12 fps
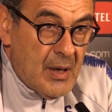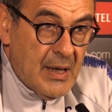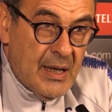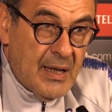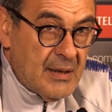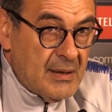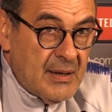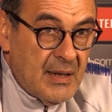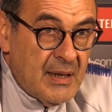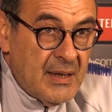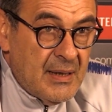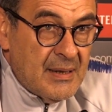Uh,
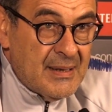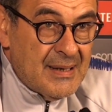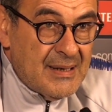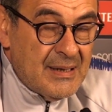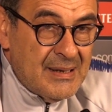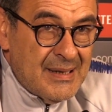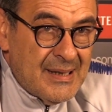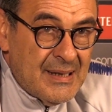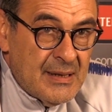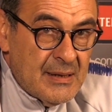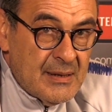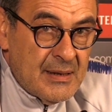in, in,
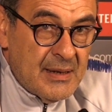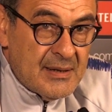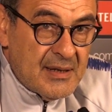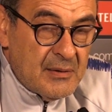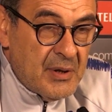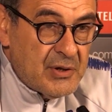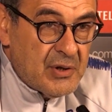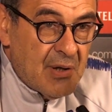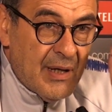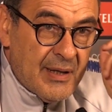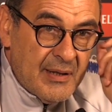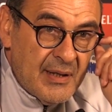uh, in a
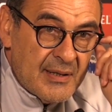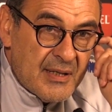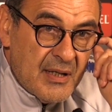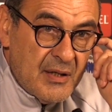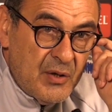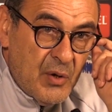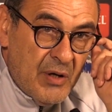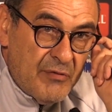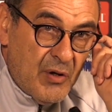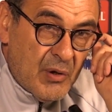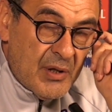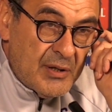situation like this, uh, you
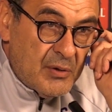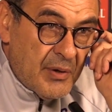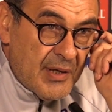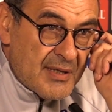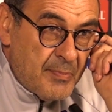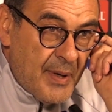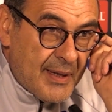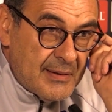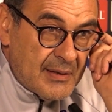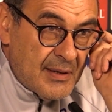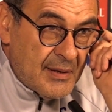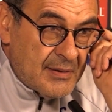have only to
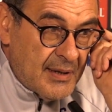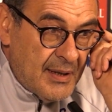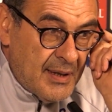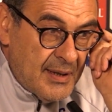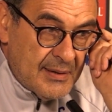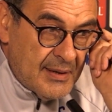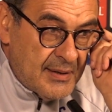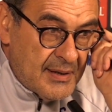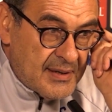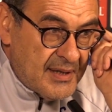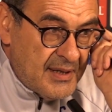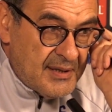respect uh, the, the
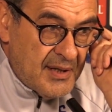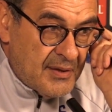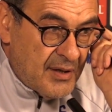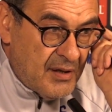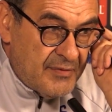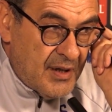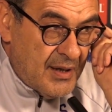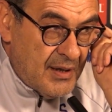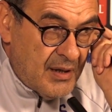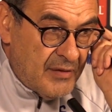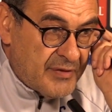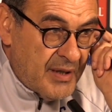decision of, uh,
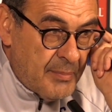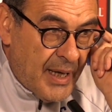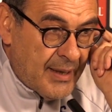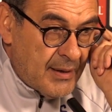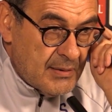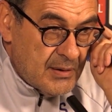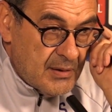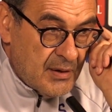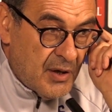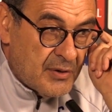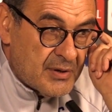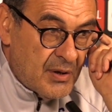of the man,
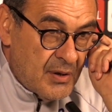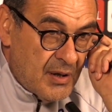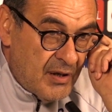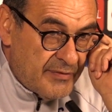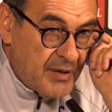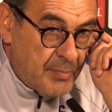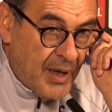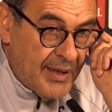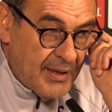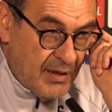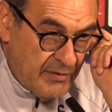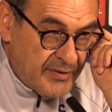not the, of the
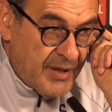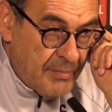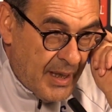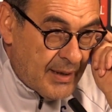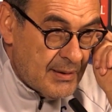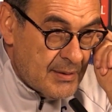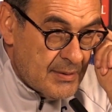player, of the man.